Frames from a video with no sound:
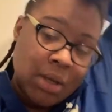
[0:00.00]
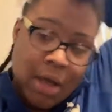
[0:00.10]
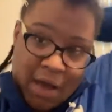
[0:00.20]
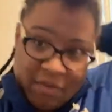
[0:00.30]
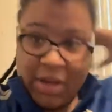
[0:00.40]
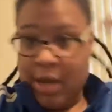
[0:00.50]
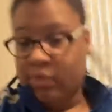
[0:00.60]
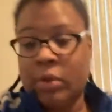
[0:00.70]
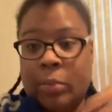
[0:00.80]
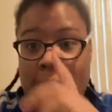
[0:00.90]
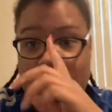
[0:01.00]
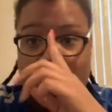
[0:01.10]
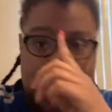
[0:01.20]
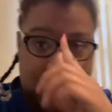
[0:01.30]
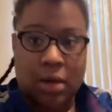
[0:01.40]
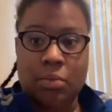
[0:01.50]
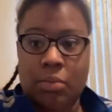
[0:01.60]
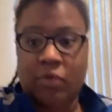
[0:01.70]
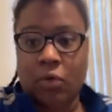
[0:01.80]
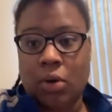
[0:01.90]
I've never braided my hair
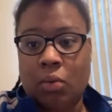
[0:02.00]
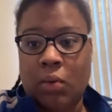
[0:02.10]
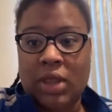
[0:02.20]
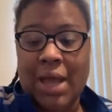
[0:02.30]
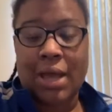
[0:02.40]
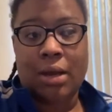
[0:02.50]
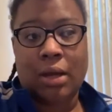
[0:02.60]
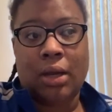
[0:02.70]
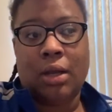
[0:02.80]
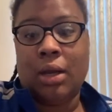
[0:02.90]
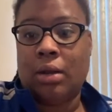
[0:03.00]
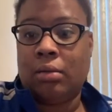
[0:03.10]
before with adding in